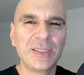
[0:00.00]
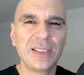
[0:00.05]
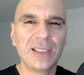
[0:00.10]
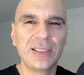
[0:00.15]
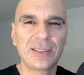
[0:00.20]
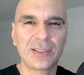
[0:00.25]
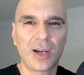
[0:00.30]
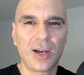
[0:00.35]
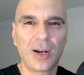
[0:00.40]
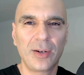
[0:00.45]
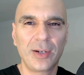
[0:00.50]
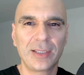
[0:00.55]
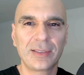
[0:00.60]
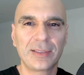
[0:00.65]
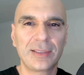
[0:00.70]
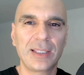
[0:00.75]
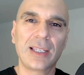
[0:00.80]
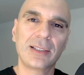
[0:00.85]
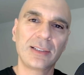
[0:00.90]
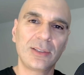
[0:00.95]
these aren't
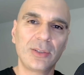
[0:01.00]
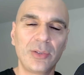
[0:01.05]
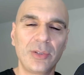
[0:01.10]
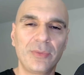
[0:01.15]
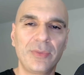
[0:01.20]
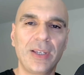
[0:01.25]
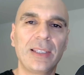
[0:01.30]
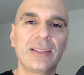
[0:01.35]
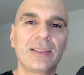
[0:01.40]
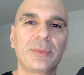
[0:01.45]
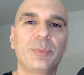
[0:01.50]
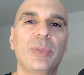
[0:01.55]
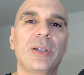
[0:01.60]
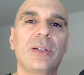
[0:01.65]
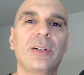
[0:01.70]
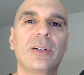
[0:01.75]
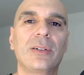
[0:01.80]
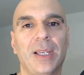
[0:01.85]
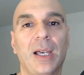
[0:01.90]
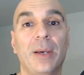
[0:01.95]
standalone events, but
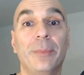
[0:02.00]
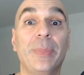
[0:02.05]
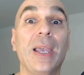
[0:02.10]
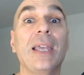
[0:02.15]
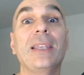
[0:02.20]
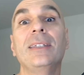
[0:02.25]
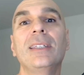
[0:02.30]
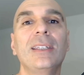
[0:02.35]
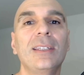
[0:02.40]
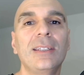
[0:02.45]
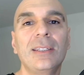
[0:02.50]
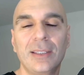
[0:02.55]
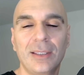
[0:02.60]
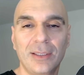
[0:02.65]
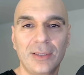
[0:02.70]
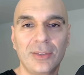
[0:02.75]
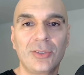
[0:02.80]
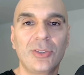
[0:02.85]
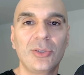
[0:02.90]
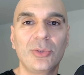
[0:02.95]
are appended
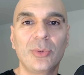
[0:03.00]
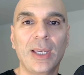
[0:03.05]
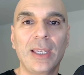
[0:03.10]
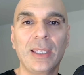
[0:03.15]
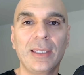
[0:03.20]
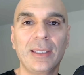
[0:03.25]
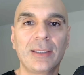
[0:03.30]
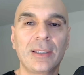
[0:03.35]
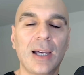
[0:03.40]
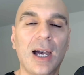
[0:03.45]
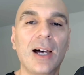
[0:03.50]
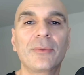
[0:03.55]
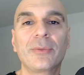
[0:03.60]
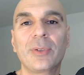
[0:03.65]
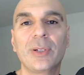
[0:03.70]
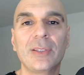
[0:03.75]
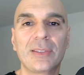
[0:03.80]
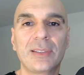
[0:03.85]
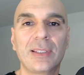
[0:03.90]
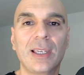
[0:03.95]
to a
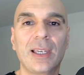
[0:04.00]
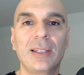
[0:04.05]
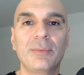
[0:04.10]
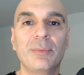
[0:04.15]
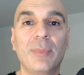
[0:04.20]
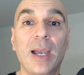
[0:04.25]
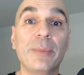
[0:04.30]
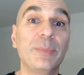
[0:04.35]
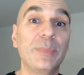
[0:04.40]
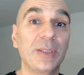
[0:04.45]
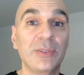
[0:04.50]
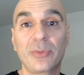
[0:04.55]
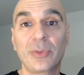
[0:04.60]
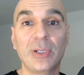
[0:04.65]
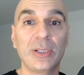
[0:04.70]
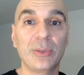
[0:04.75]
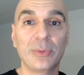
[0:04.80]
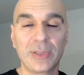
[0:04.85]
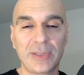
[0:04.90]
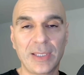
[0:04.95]
conference that might be
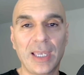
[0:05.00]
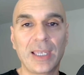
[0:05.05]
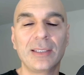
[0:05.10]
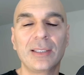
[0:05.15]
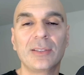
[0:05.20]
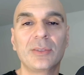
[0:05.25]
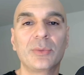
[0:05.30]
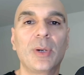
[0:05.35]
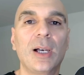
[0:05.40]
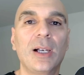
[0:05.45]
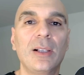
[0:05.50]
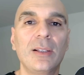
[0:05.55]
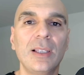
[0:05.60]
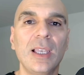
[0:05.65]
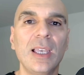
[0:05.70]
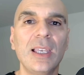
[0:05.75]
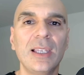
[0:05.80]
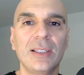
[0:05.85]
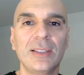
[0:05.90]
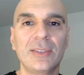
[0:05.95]
free to attend as well.
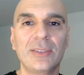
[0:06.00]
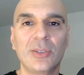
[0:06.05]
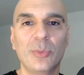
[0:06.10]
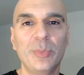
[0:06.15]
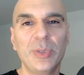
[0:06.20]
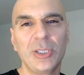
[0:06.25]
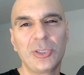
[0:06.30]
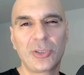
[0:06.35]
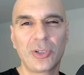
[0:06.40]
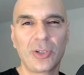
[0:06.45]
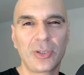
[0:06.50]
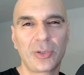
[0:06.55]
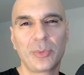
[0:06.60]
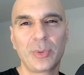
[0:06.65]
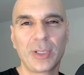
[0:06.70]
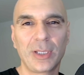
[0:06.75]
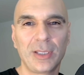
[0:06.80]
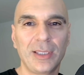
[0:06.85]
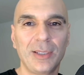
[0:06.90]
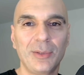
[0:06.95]
So be sure to
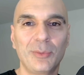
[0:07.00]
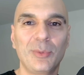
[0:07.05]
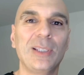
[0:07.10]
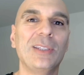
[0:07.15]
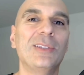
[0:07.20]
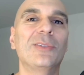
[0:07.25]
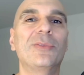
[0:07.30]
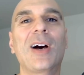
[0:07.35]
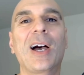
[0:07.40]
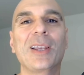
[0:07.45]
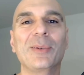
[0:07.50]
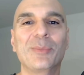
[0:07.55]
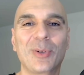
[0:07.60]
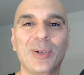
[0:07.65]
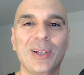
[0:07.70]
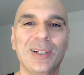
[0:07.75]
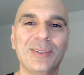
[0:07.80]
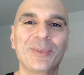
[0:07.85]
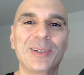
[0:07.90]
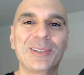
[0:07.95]
really read the fine
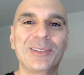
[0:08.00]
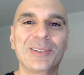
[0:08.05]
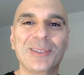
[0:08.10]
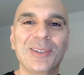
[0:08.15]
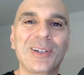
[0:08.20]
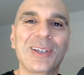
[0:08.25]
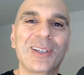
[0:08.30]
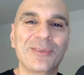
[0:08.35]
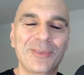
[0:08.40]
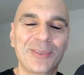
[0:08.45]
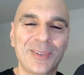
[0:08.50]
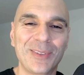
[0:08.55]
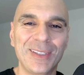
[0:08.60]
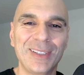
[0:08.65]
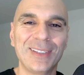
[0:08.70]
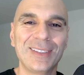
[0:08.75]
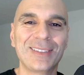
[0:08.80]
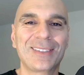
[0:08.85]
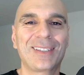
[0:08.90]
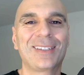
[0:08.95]
print when you're looking for
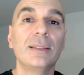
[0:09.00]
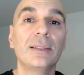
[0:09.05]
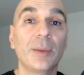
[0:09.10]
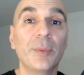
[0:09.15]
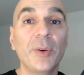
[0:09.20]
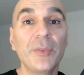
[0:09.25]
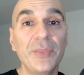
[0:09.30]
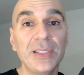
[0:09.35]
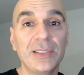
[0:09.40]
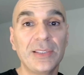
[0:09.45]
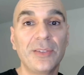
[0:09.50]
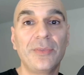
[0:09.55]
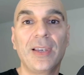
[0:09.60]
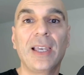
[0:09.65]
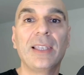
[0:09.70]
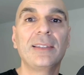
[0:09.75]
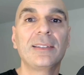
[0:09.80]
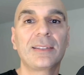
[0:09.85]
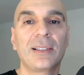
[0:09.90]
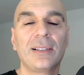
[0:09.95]
these. Some of these
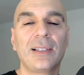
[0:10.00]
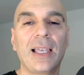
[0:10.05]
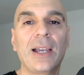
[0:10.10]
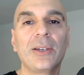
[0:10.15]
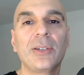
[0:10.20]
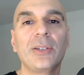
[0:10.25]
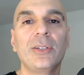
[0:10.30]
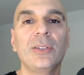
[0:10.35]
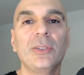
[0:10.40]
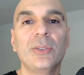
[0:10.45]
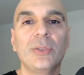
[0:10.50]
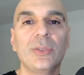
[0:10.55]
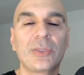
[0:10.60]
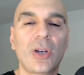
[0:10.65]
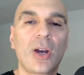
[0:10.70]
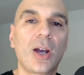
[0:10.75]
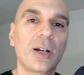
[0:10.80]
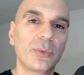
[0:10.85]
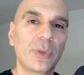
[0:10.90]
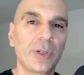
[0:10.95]
events allow you to use
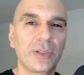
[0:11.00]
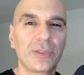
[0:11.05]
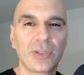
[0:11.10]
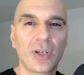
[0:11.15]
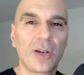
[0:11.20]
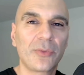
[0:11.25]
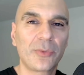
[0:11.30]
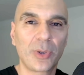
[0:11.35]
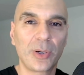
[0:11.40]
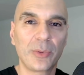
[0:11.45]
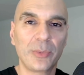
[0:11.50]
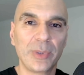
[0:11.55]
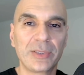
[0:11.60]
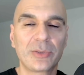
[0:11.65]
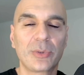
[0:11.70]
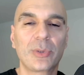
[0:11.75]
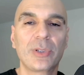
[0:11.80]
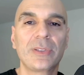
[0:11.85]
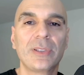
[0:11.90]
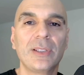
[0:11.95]
hardware and software
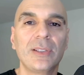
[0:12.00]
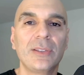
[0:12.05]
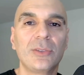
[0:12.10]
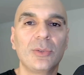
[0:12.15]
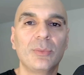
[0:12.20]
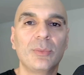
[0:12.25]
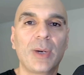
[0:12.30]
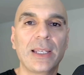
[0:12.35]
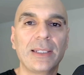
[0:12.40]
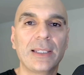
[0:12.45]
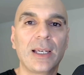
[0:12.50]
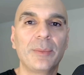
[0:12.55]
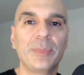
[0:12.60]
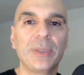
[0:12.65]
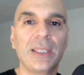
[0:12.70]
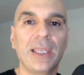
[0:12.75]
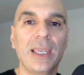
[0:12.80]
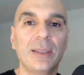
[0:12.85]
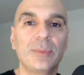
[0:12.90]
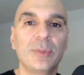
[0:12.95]
resources you might not
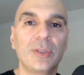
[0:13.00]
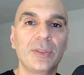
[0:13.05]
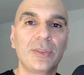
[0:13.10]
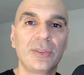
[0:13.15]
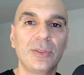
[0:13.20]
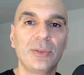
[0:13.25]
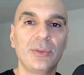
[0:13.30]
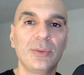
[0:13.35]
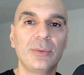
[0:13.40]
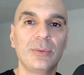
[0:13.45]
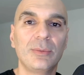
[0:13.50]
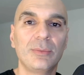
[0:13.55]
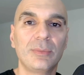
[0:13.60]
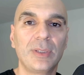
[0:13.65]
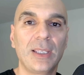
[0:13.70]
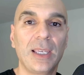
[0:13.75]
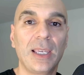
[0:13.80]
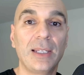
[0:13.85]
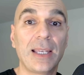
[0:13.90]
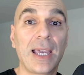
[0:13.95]
be able to
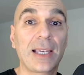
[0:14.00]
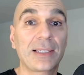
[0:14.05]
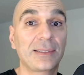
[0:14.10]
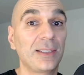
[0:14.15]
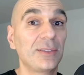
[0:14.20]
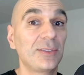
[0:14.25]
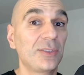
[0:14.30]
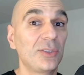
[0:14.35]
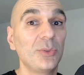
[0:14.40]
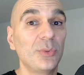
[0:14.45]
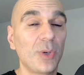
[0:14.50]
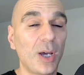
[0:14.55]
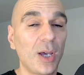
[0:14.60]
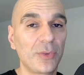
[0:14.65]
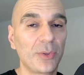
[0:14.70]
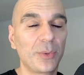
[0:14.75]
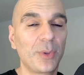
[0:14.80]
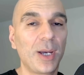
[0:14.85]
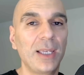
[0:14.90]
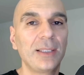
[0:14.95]
gain access to
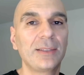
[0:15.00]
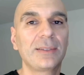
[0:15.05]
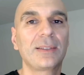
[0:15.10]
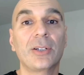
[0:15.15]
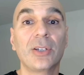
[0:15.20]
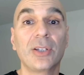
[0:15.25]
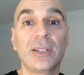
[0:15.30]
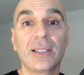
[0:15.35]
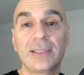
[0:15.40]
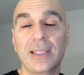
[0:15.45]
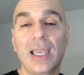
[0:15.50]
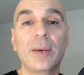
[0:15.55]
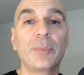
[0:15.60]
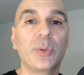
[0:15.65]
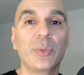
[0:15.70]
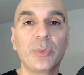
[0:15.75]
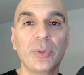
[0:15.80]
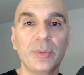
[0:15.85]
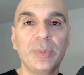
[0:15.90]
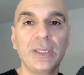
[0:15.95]
otherwise. A good
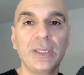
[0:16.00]
example would